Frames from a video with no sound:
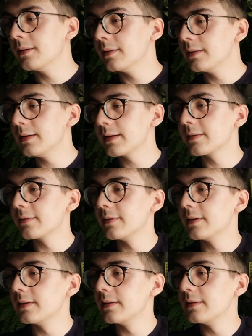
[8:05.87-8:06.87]
The next
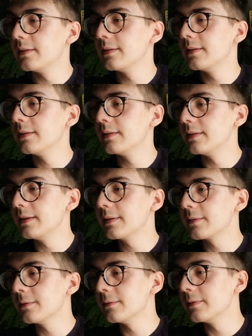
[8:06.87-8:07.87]
one, let's
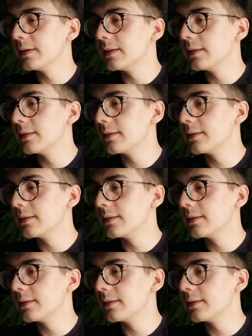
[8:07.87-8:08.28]
go with